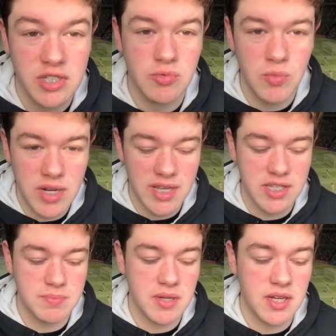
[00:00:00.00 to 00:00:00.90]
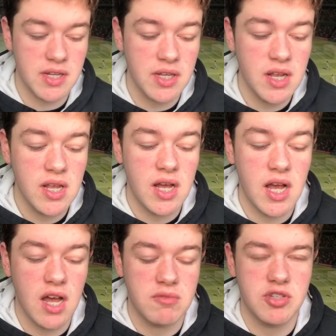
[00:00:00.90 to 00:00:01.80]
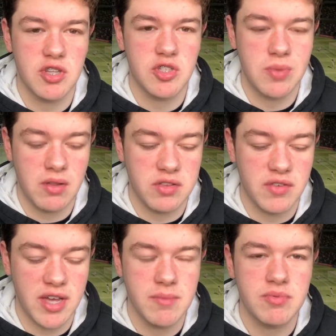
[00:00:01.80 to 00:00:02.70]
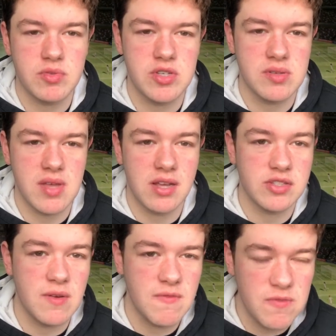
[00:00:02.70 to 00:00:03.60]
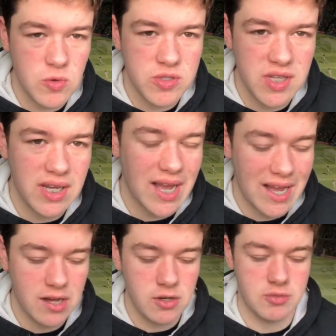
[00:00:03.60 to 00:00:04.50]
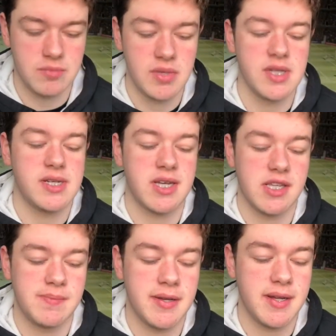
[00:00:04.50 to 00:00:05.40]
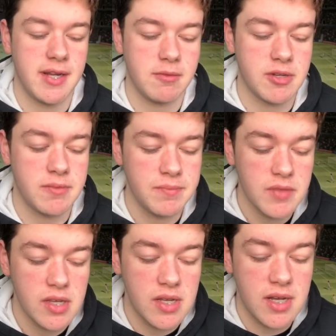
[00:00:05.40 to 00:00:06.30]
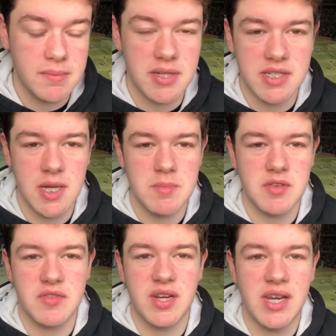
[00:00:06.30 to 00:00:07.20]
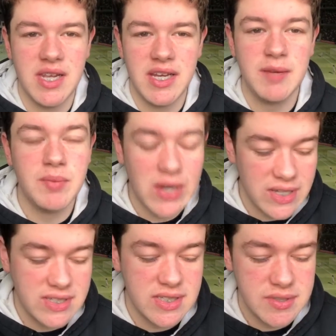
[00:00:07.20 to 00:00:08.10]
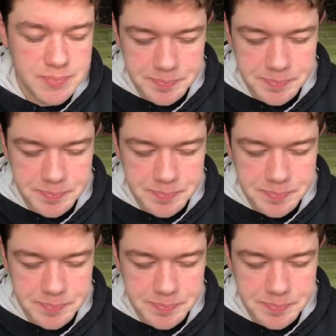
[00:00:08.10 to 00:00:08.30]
win against Burton was on the 12th of April 2014 at home against Burton Albion. In terms of the league places,